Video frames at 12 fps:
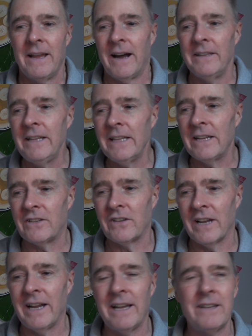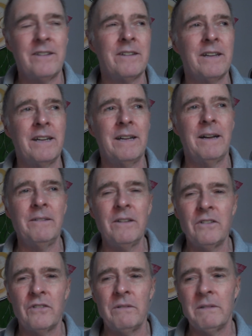I think they charge. I'm
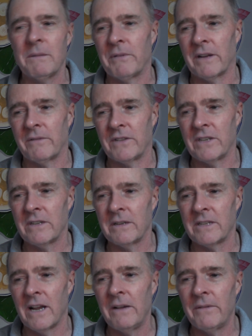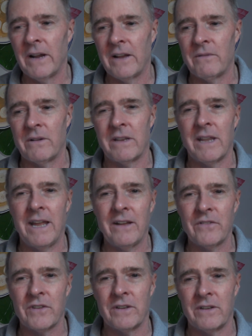not sure what the breakfast is. It's over
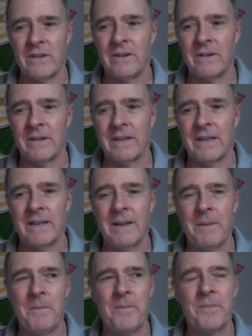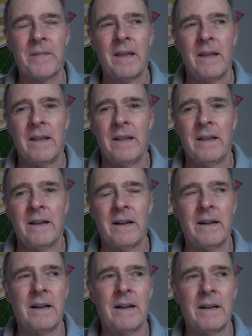100,000 dong.
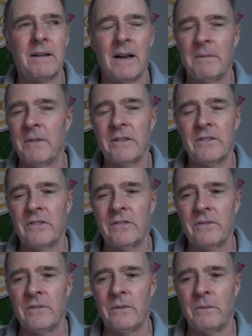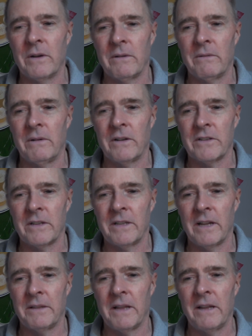I'm not sure what it was.
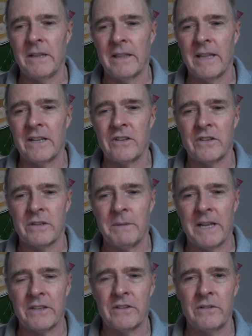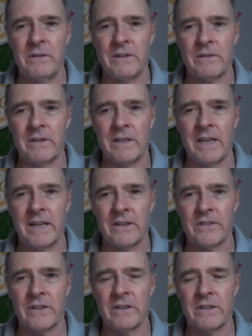I know their lunch is about
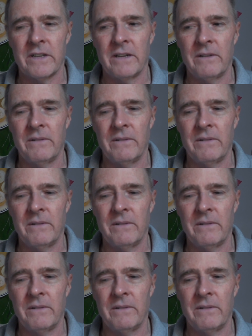200,000. So